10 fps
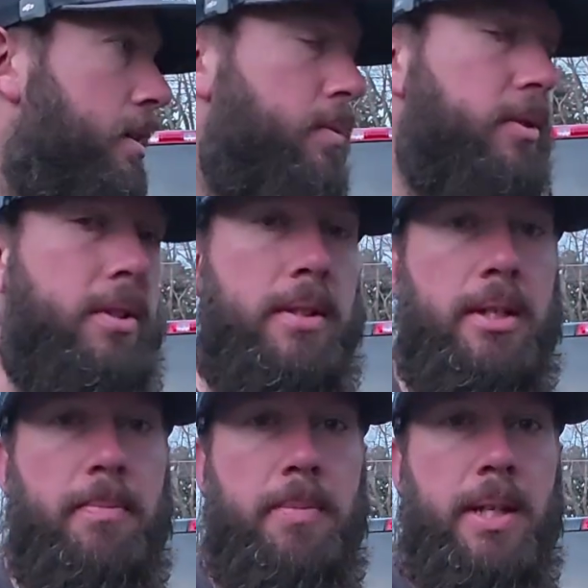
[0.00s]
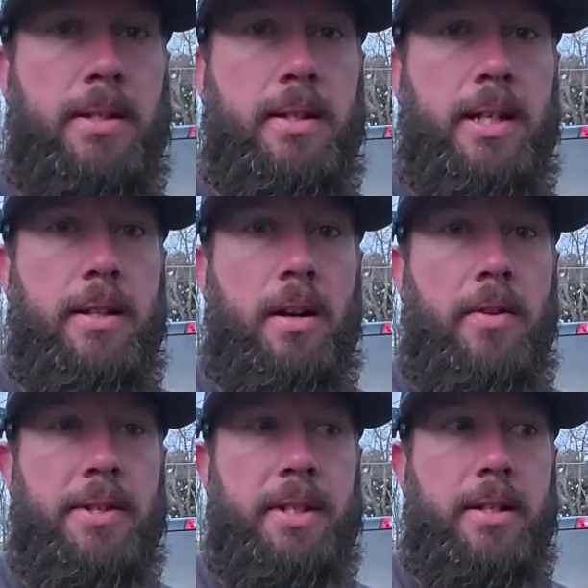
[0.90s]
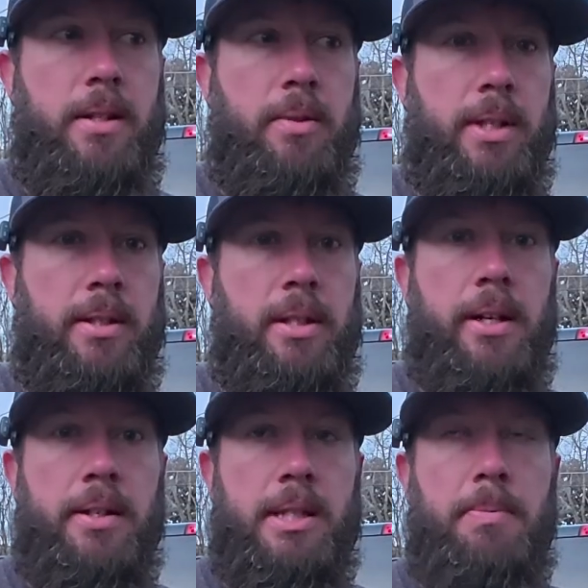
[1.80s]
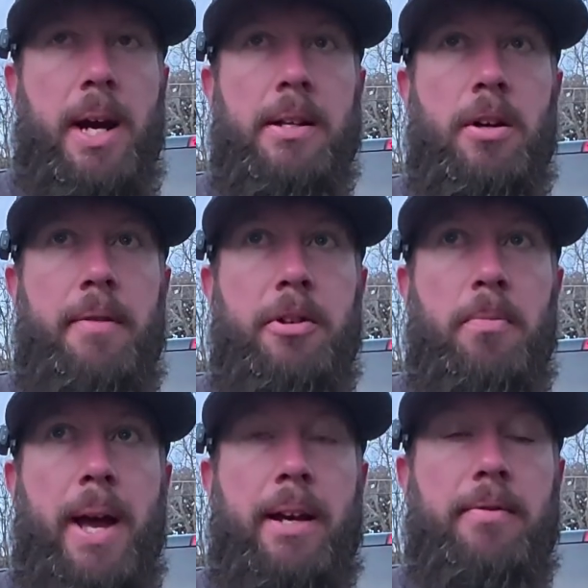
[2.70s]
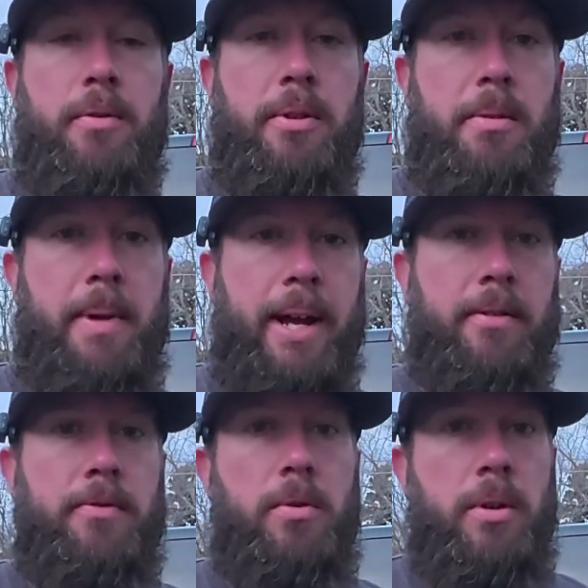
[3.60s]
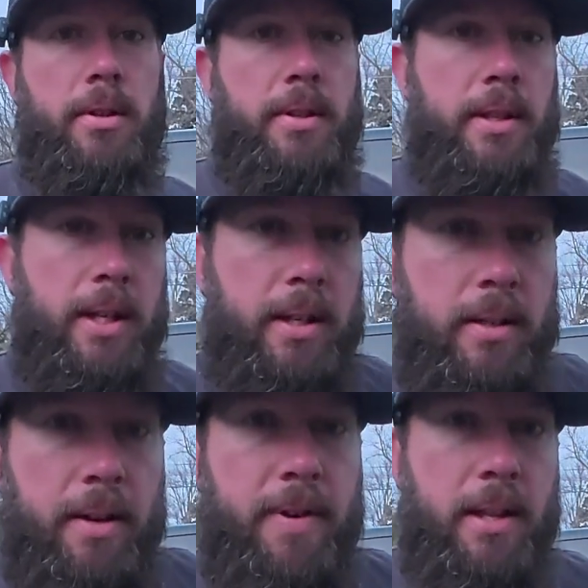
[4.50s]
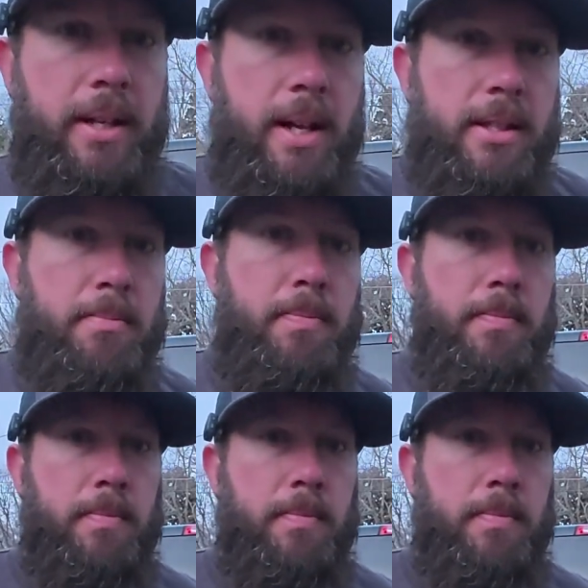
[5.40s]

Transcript: and it would just zip easily, and then all of a sudden you would get stuck in a spot and have to go back and forth and back and forth. And then I finally got a